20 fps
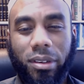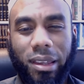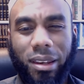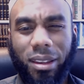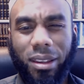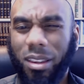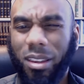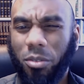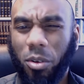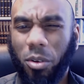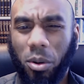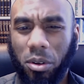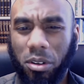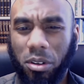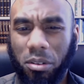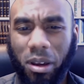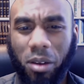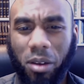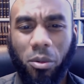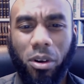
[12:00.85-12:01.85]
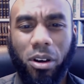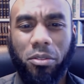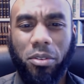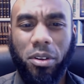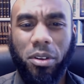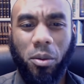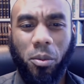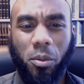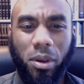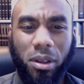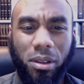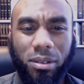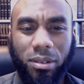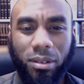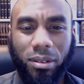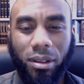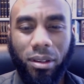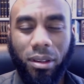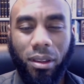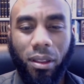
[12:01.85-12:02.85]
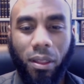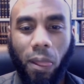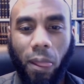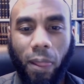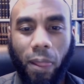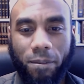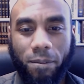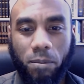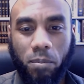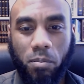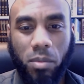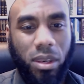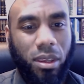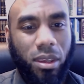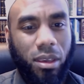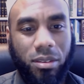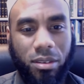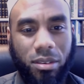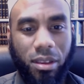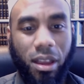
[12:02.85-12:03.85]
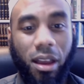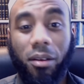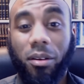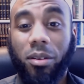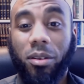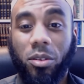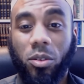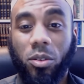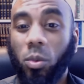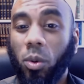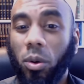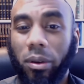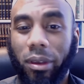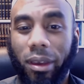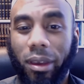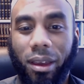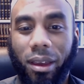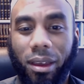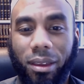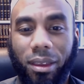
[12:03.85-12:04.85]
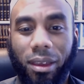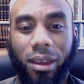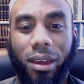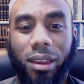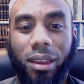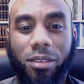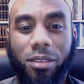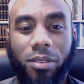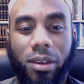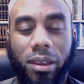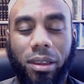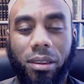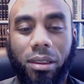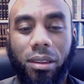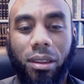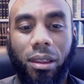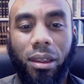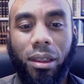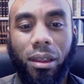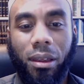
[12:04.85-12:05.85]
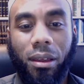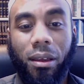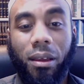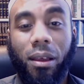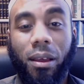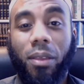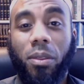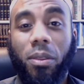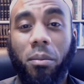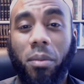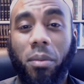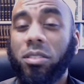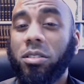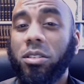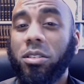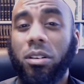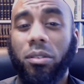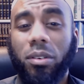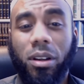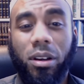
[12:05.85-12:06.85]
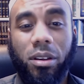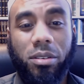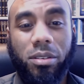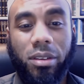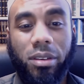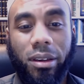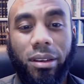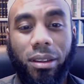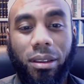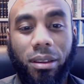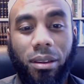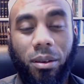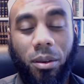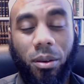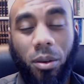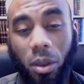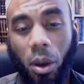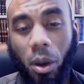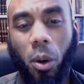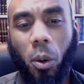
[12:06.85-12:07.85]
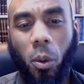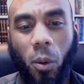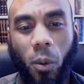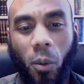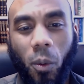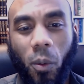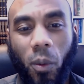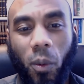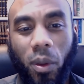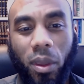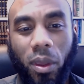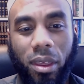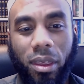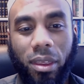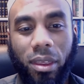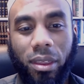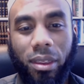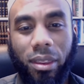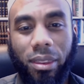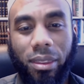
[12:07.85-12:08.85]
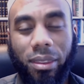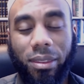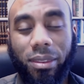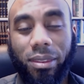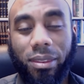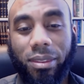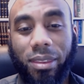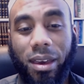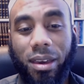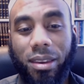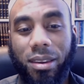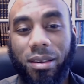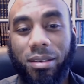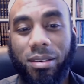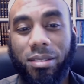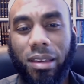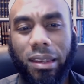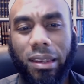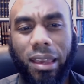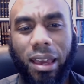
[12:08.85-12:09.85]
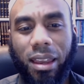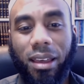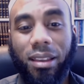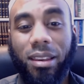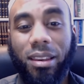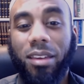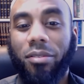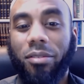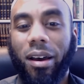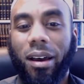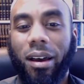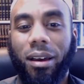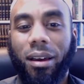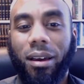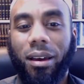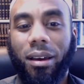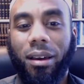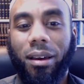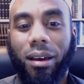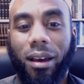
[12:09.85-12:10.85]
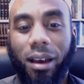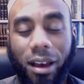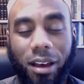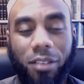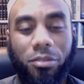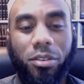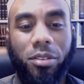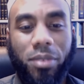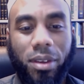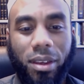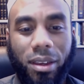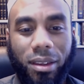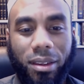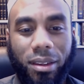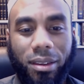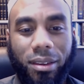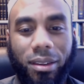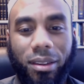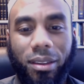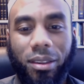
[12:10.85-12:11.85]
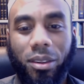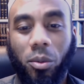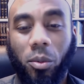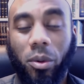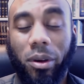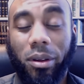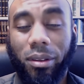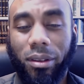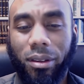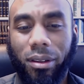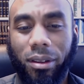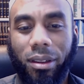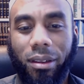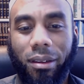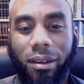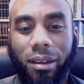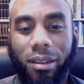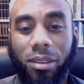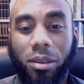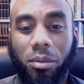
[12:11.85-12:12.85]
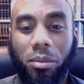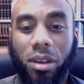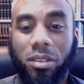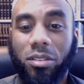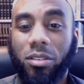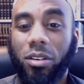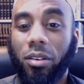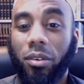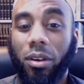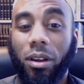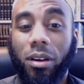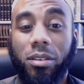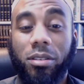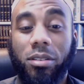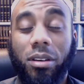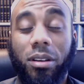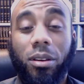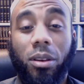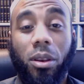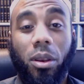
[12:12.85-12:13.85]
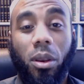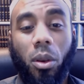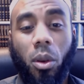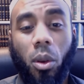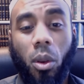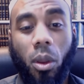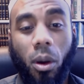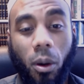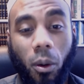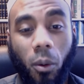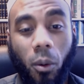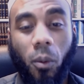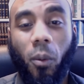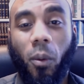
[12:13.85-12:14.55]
I leave all of my wealth in a will? Meaning his inheritors won't get, get anything. And the Messenger of Allah said, No. Then he said, Can I leave half of it in the will? And the Messenger of Allah said, No.